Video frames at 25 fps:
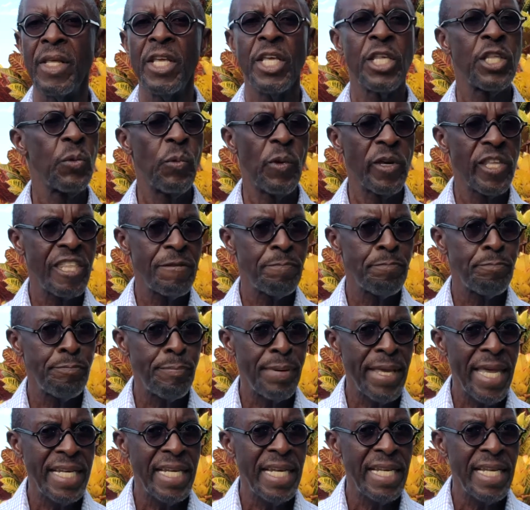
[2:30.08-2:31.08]
She was
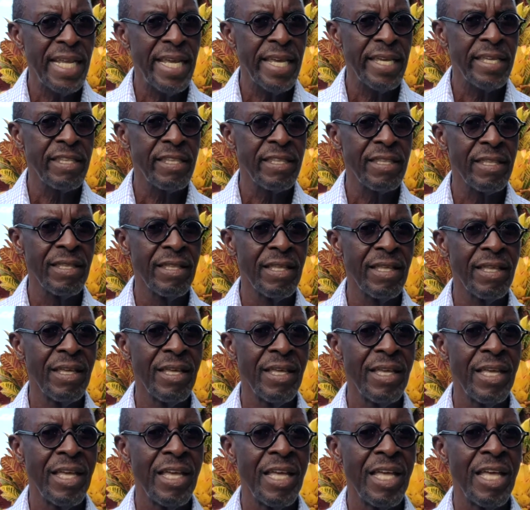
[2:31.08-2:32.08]
penniless,
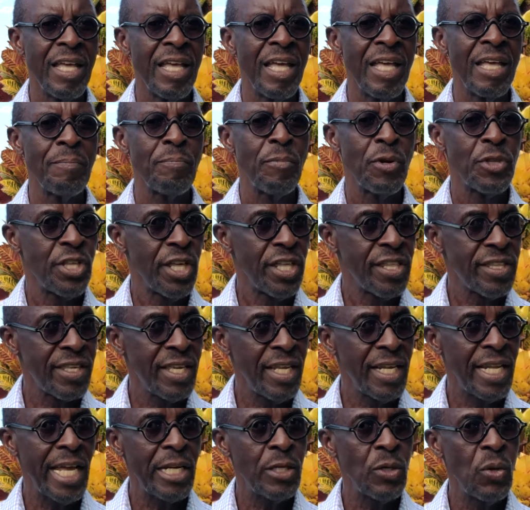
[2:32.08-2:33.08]
but she
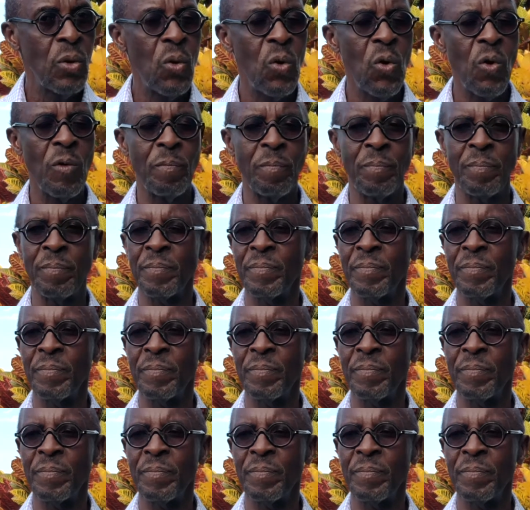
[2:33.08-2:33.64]
still had hope.